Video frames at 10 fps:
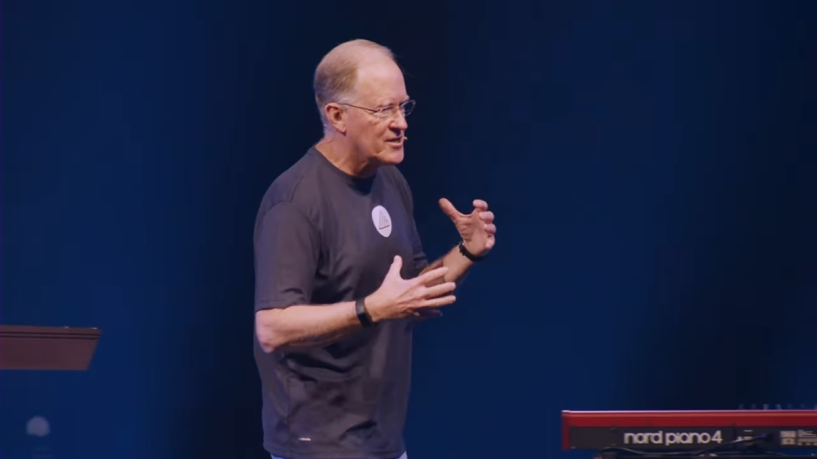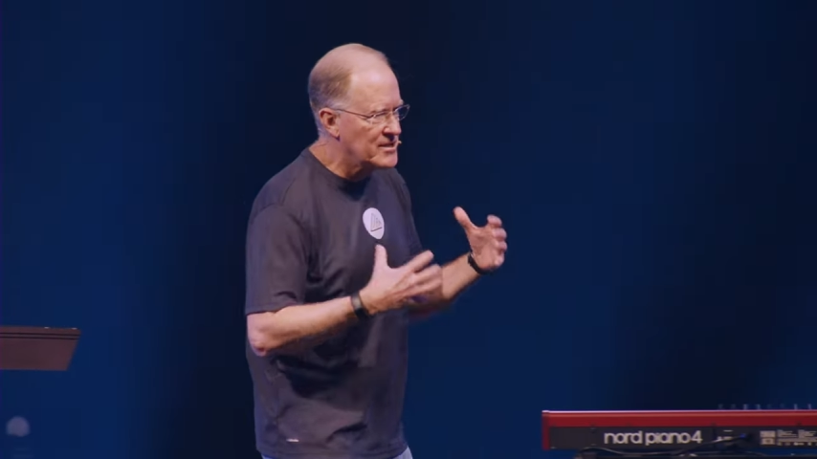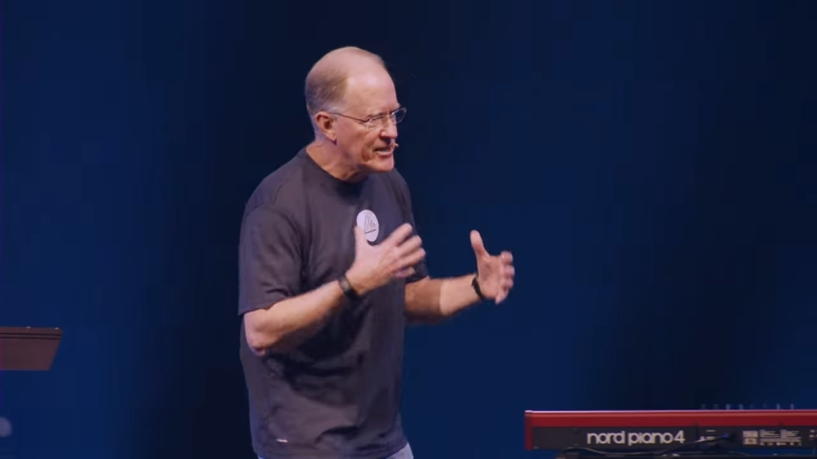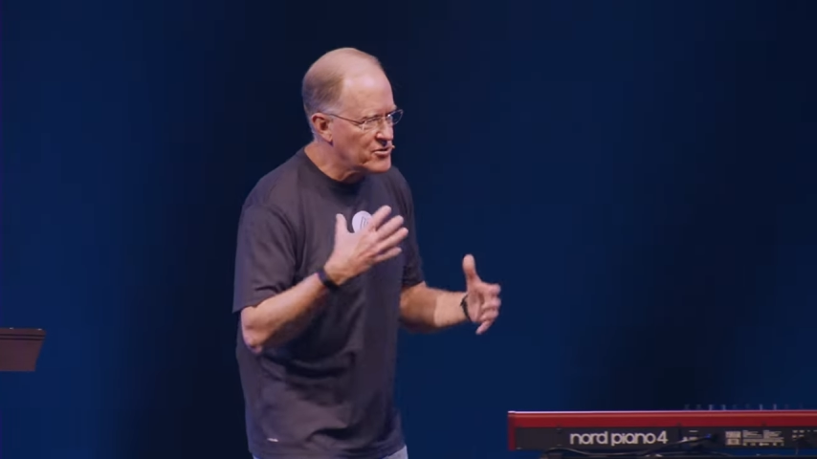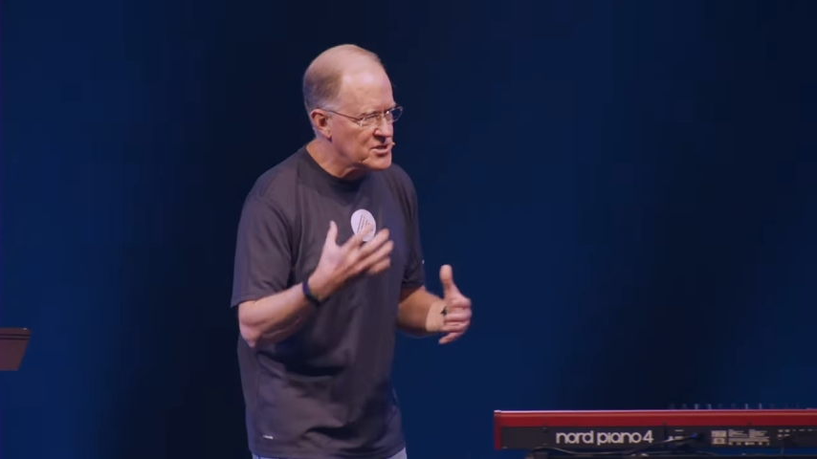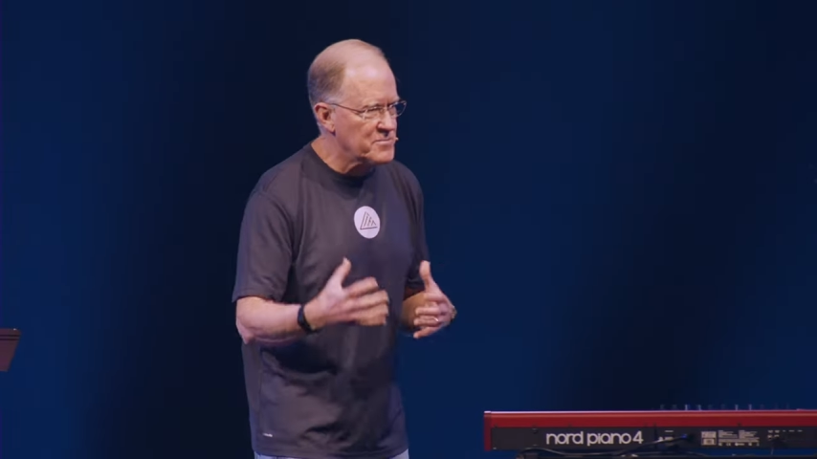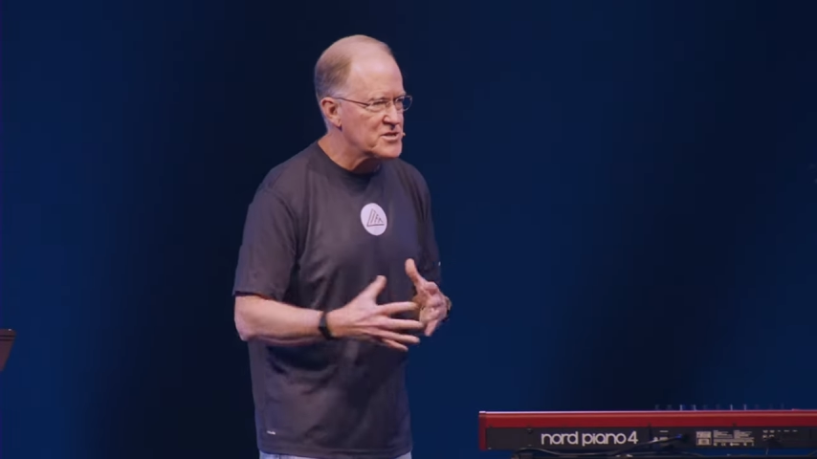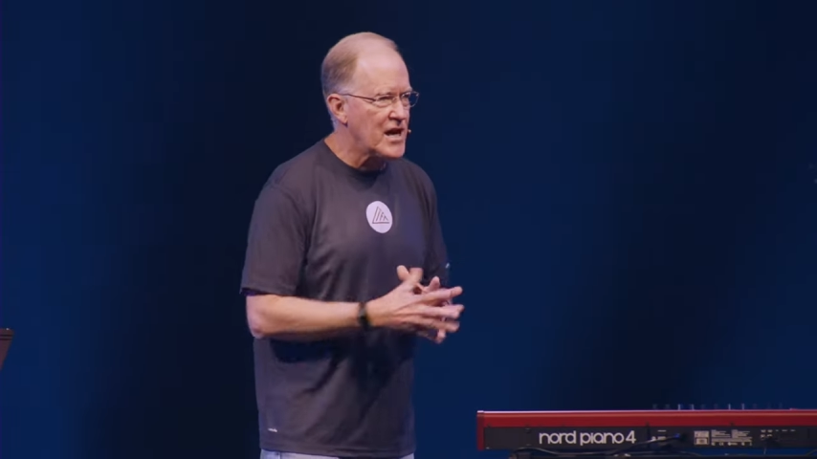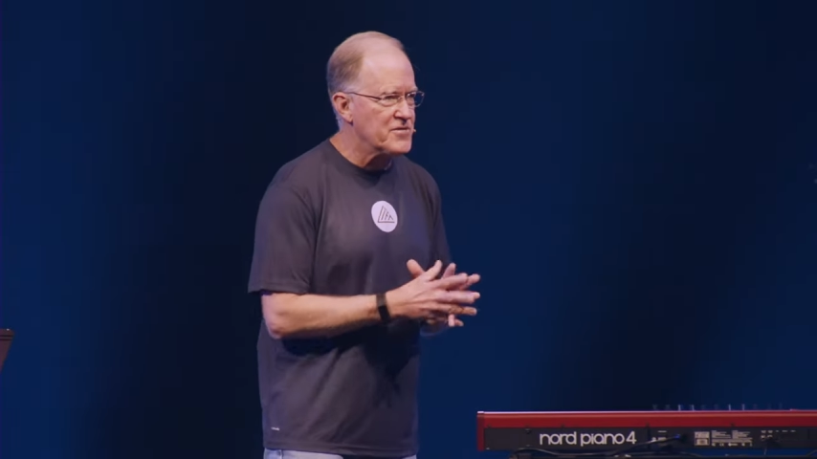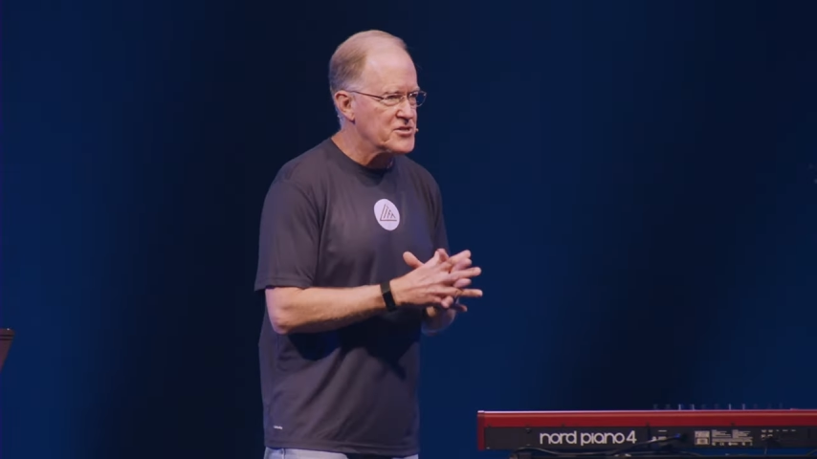leadership
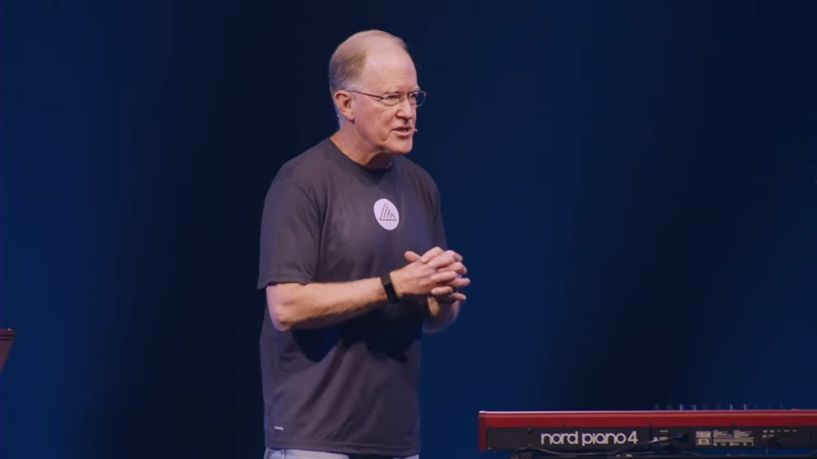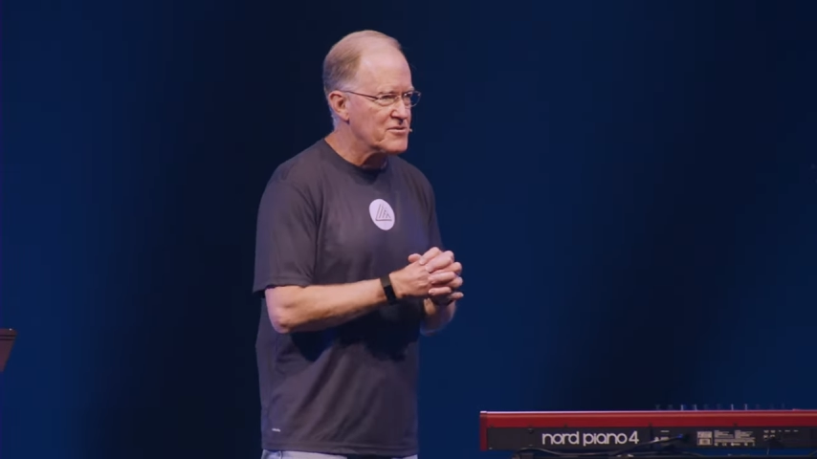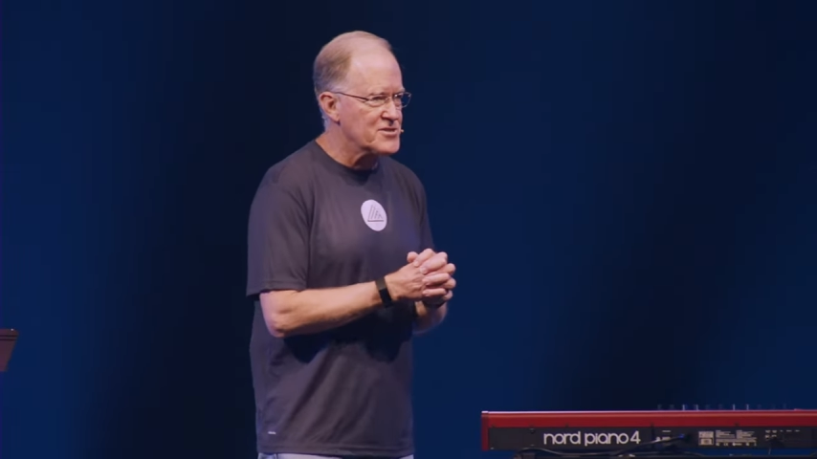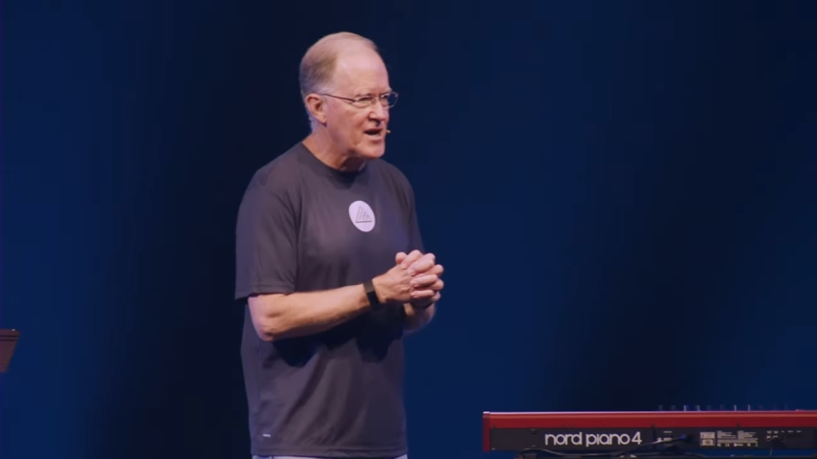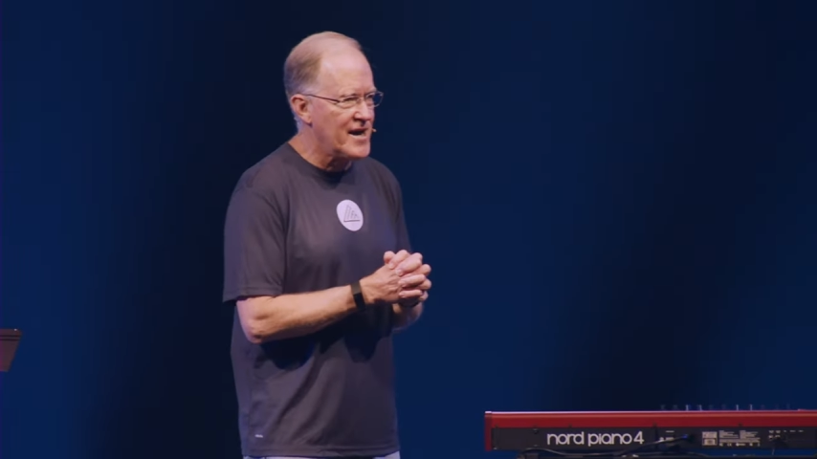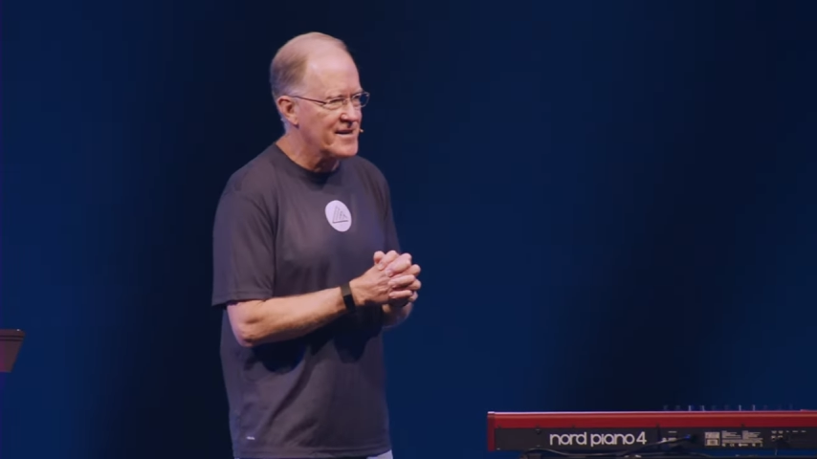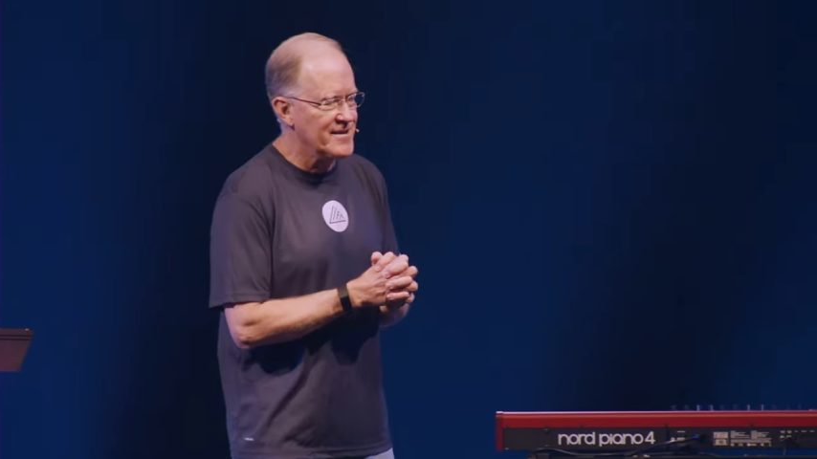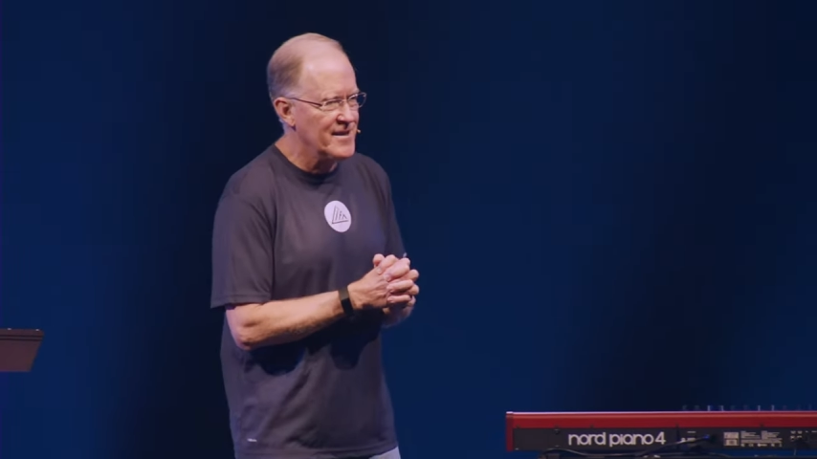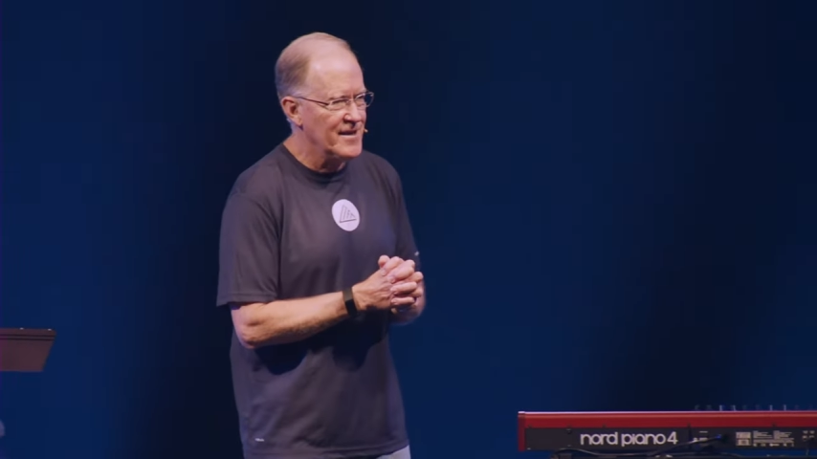side, the skill side, and,